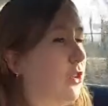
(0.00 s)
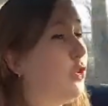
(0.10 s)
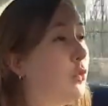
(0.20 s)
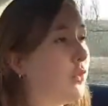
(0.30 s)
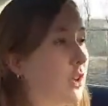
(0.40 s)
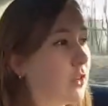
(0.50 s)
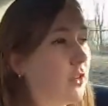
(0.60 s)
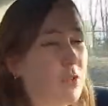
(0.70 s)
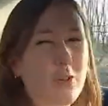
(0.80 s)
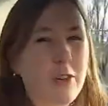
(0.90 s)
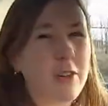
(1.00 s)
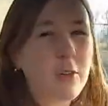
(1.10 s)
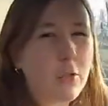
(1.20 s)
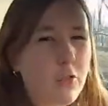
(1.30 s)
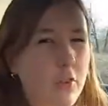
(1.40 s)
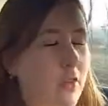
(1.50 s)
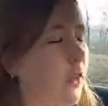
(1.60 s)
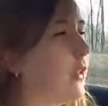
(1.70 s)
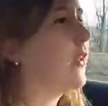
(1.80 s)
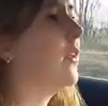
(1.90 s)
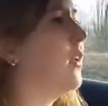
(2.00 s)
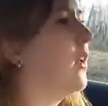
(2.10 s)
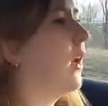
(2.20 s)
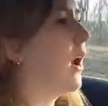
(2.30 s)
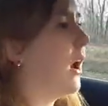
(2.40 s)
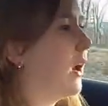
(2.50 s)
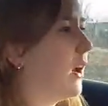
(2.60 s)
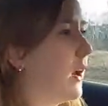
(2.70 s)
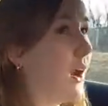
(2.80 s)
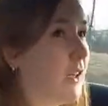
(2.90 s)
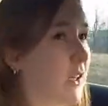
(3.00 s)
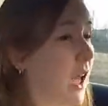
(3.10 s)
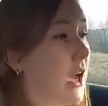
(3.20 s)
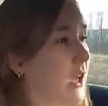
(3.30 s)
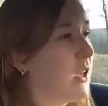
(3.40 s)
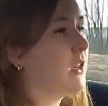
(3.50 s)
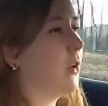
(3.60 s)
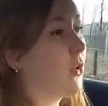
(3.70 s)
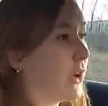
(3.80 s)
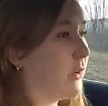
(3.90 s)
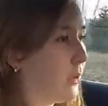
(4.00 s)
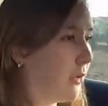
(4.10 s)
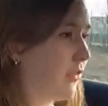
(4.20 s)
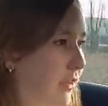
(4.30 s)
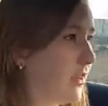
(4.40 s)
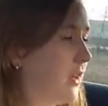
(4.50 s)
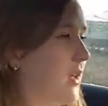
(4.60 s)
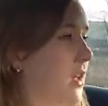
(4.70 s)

new vehicle or a used uh, online or in person,